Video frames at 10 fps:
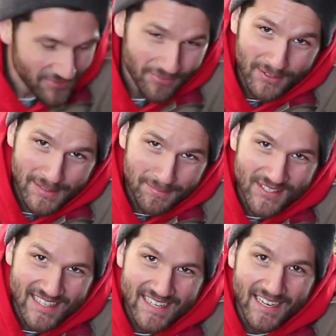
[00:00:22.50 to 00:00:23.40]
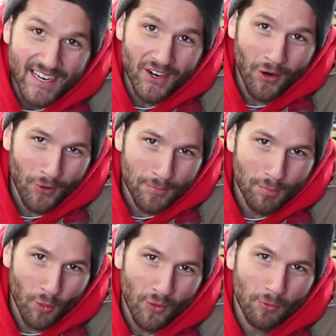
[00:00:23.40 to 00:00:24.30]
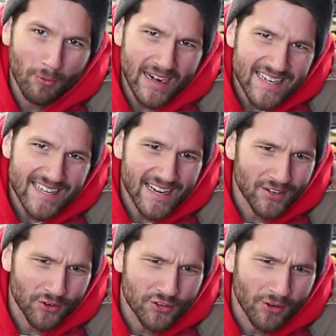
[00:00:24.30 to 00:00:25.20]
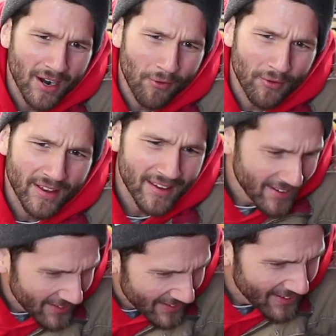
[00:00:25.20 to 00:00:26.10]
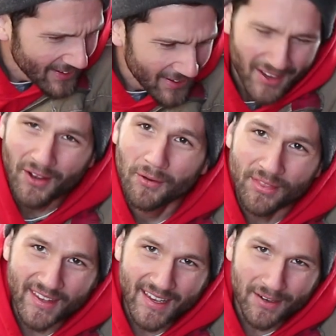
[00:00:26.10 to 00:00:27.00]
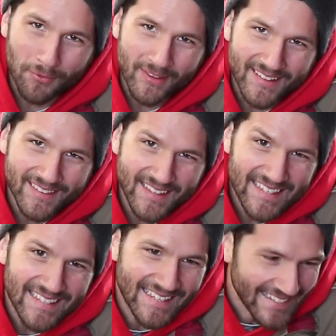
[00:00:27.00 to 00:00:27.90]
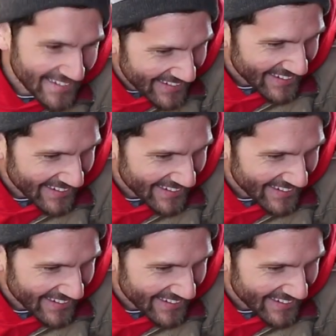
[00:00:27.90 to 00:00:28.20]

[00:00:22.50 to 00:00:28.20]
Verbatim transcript: flimsy cardboard radiator shroud. What the heck were they thinking?